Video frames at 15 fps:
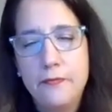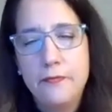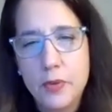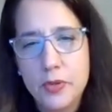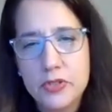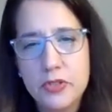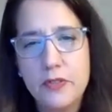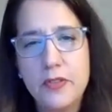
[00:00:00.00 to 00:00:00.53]

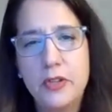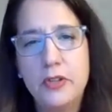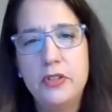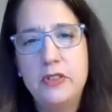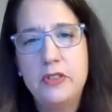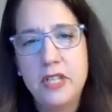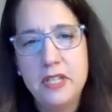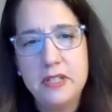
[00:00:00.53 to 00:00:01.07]
focus on the
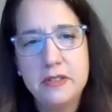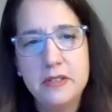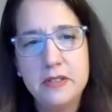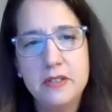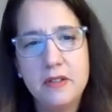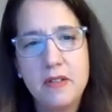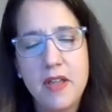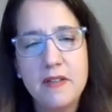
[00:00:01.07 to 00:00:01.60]
good things
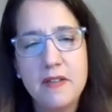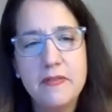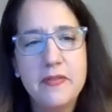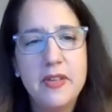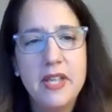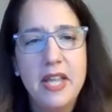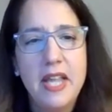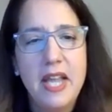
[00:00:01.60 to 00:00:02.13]
in their
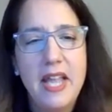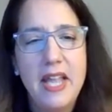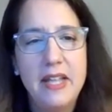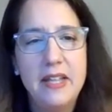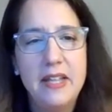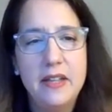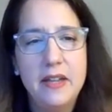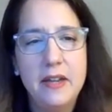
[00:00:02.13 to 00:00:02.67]
life.
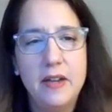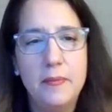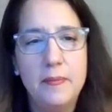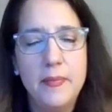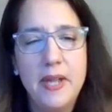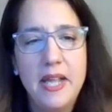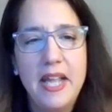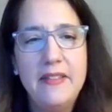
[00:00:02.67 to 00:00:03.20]
And
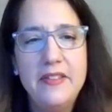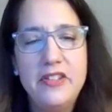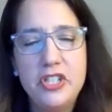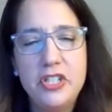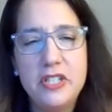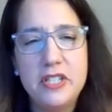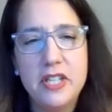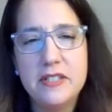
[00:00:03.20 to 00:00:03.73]

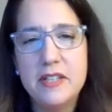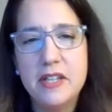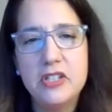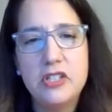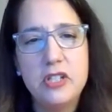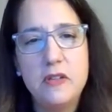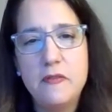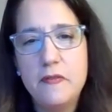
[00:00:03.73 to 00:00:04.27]
she says
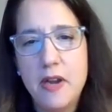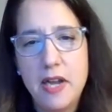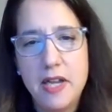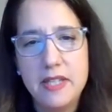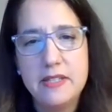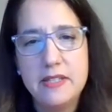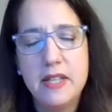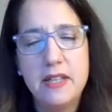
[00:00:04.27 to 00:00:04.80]
that she
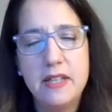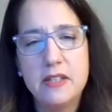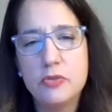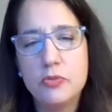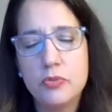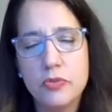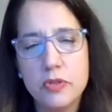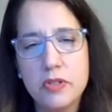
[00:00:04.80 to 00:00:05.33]
finds that
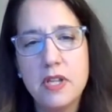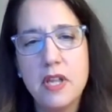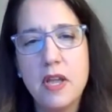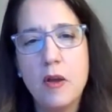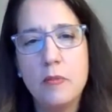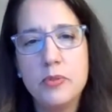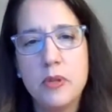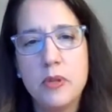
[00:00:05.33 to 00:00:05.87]
this really
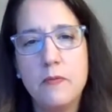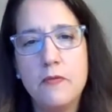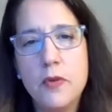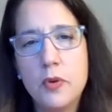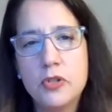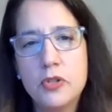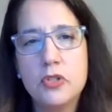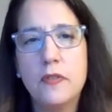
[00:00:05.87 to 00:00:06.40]
helps them
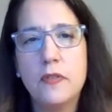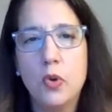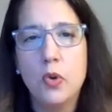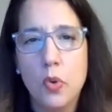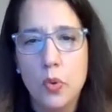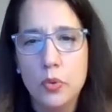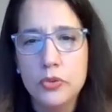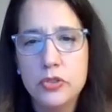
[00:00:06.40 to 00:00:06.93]
focus on the
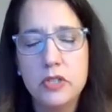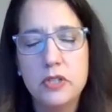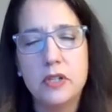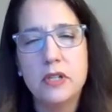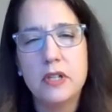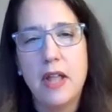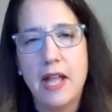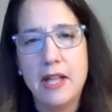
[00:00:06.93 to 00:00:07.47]
goals in
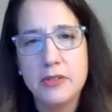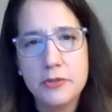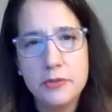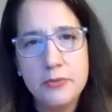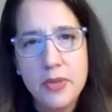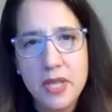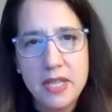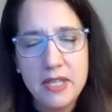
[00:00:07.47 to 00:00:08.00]
their
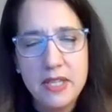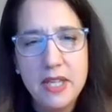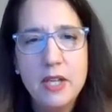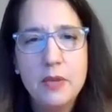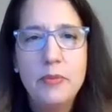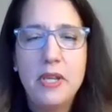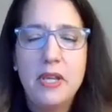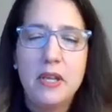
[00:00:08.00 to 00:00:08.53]
classroom then,
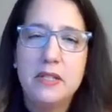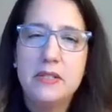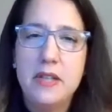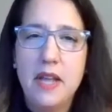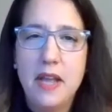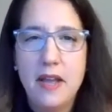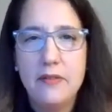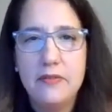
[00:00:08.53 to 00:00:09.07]
because
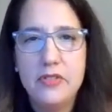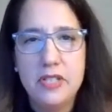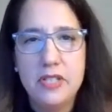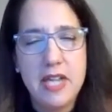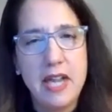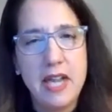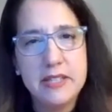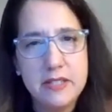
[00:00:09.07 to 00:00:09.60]
they have
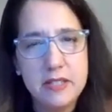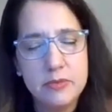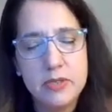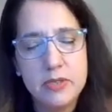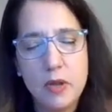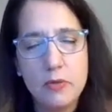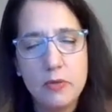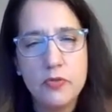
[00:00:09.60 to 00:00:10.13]
detached
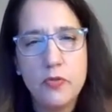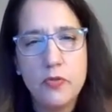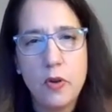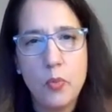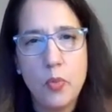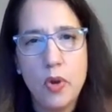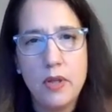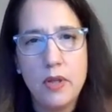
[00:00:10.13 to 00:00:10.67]
themselves
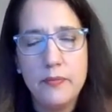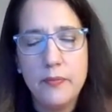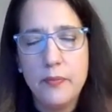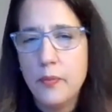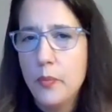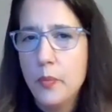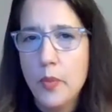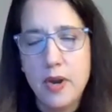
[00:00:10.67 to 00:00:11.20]
from
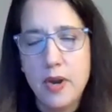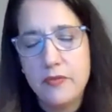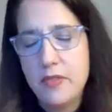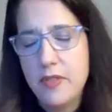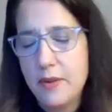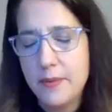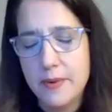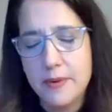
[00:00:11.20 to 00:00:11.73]
whatever
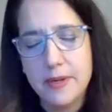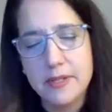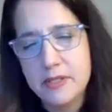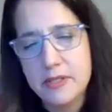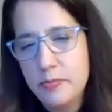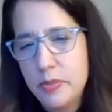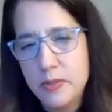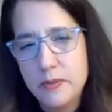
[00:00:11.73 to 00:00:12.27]
they were
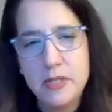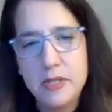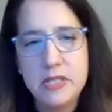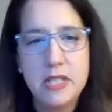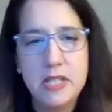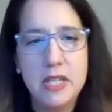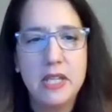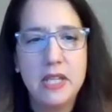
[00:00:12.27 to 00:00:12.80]

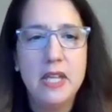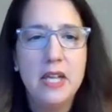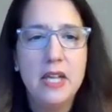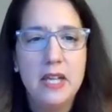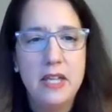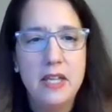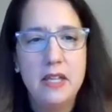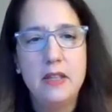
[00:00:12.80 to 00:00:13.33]
experiencing
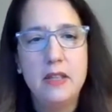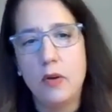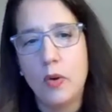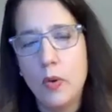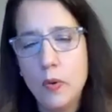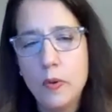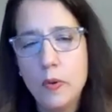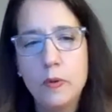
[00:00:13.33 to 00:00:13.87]
in their
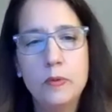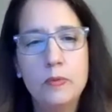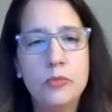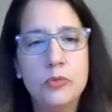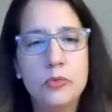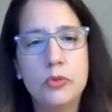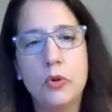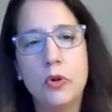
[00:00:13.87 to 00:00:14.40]

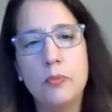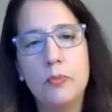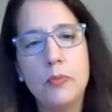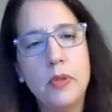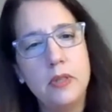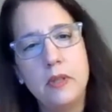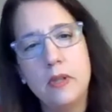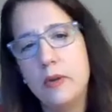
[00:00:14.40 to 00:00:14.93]
homes or
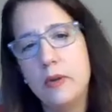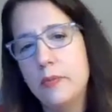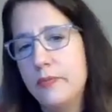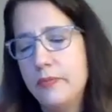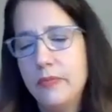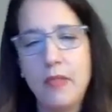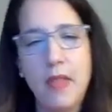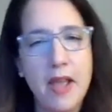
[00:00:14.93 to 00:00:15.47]
in their
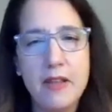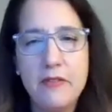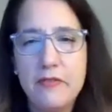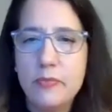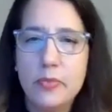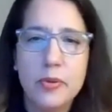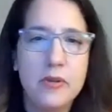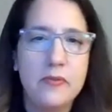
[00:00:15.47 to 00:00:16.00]

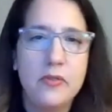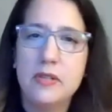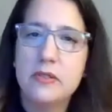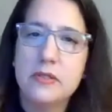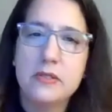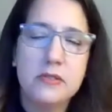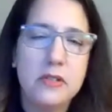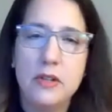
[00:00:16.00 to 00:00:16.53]
life
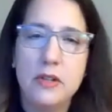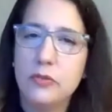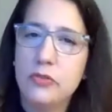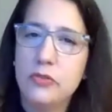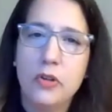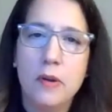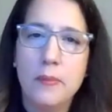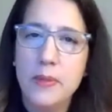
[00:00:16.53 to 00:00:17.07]
previous,
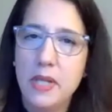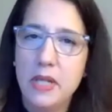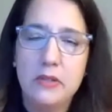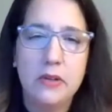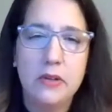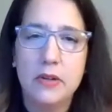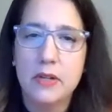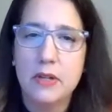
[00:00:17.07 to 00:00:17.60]
to coming
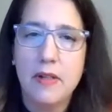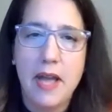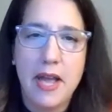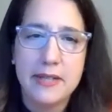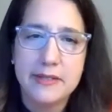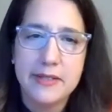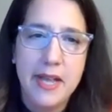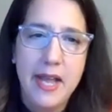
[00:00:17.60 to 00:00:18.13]
into her
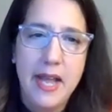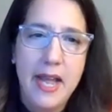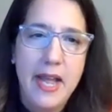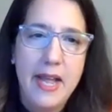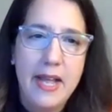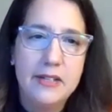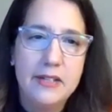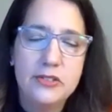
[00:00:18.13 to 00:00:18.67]
class.
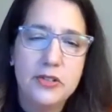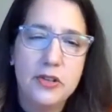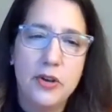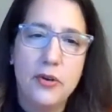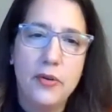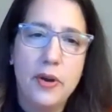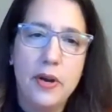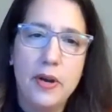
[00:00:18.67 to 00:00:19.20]
And
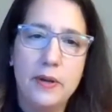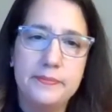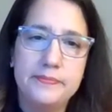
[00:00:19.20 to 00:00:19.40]
so